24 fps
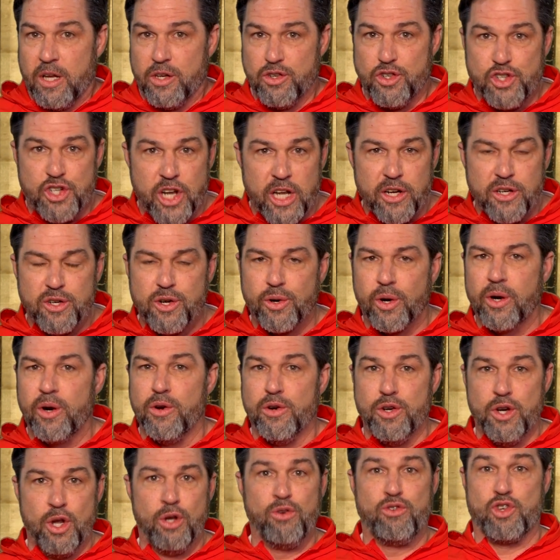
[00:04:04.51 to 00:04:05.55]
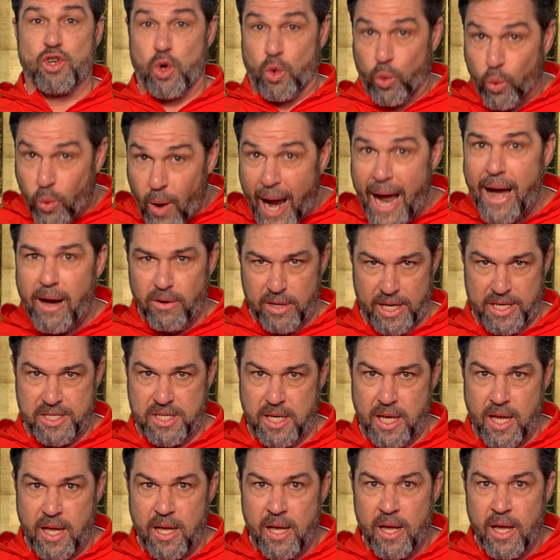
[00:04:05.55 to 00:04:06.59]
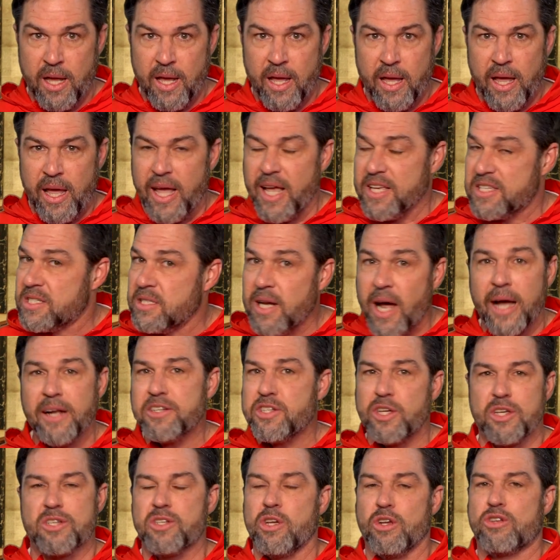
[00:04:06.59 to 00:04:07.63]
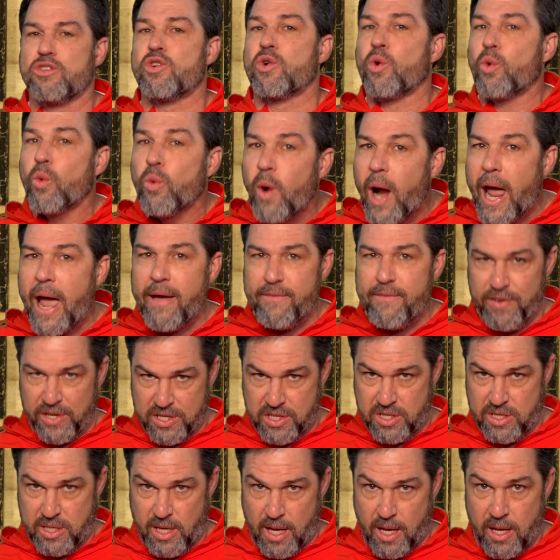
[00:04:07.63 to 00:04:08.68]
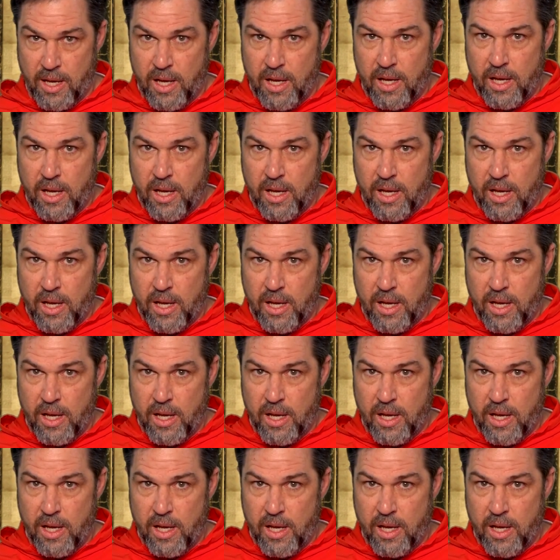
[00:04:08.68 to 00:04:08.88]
gender neutrality is not just a travesty